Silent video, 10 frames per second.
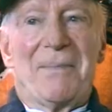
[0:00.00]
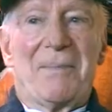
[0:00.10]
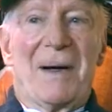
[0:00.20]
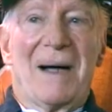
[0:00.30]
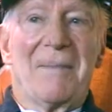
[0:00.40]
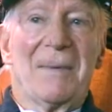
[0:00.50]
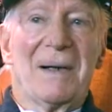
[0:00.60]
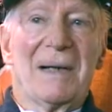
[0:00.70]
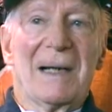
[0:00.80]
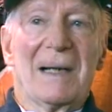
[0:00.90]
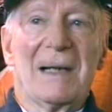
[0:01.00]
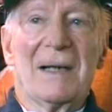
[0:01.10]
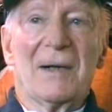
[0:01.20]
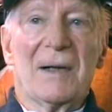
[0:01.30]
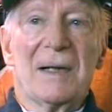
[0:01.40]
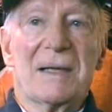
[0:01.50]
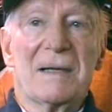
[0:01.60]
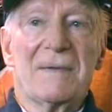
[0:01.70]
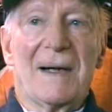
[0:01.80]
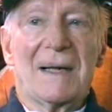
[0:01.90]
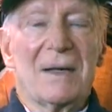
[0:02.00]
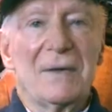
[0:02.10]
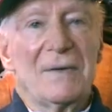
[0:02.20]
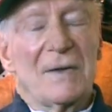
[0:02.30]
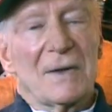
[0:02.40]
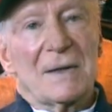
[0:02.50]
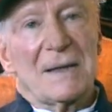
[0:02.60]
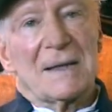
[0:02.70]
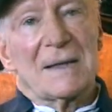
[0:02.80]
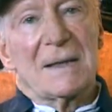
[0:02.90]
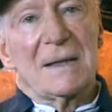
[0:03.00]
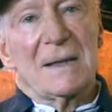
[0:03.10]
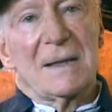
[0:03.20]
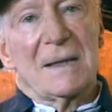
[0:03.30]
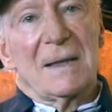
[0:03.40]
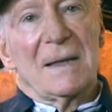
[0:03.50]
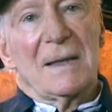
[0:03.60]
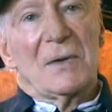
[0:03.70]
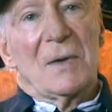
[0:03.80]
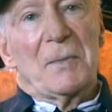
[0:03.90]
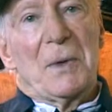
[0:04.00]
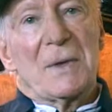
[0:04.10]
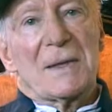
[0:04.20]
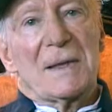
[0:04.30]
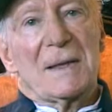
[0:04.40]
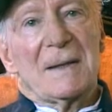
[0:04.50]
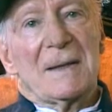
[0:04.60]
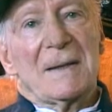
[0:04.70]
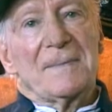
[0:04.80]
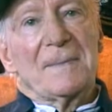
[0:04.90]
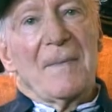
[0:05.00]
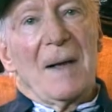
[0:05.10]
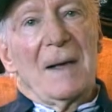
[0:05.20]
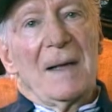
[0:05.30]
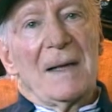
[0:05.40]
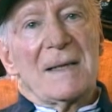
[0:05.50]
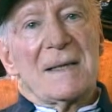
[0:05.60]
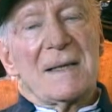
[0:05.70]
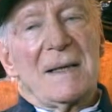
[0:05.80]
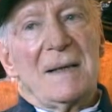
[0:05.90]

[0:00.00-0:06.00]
I appeared at the hearings in Vancouver, yes, to oppose it. It's